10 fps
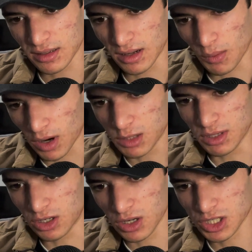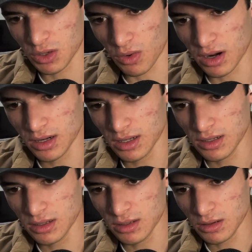I want it to be the Christian one,
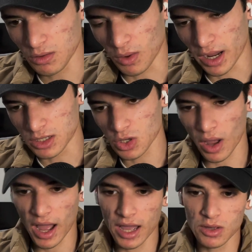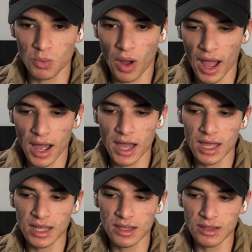right? So
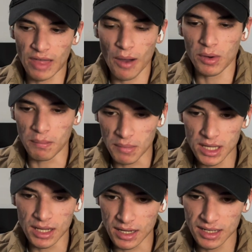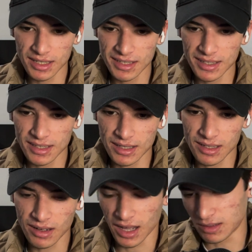that would mean,
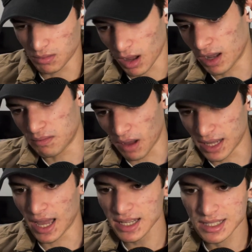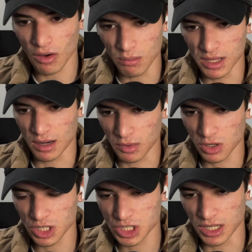I guess that would mean that I'm a
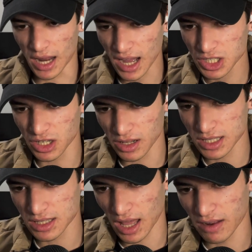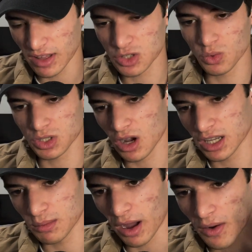Christian nationalist then, if that's what we're
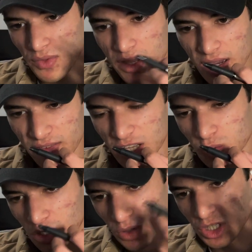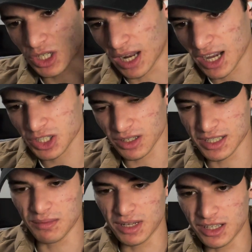talking about. If that's what Christian
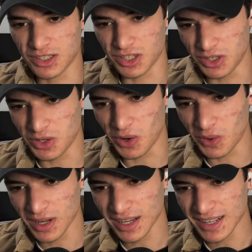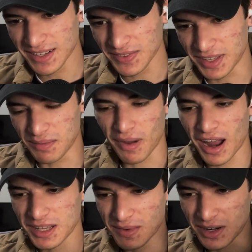nationalism means to you, the
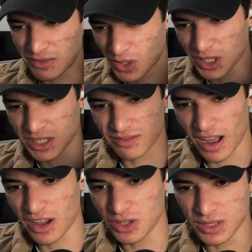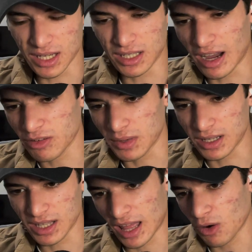embodiment of Christian values in
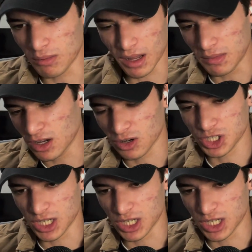government, then that would make me a Christian